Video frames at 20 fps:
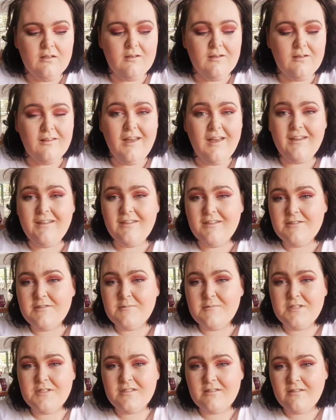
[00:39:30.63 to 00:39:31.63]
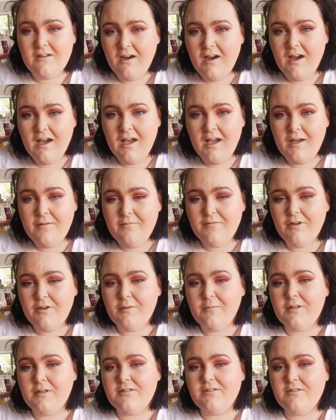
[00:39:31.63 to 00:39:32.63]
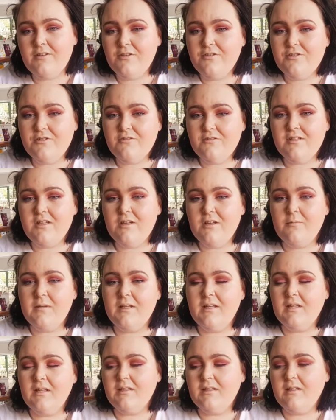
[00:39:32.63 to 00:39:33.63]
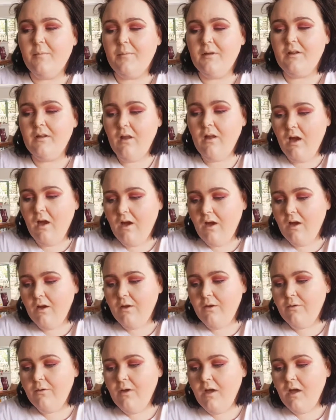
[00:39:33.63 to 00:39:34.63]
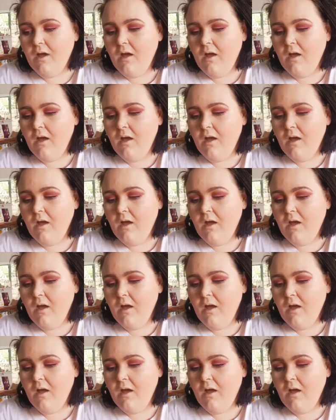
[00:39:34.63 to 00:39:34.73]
like and subscribe, follow my socials, that'll be linked down below.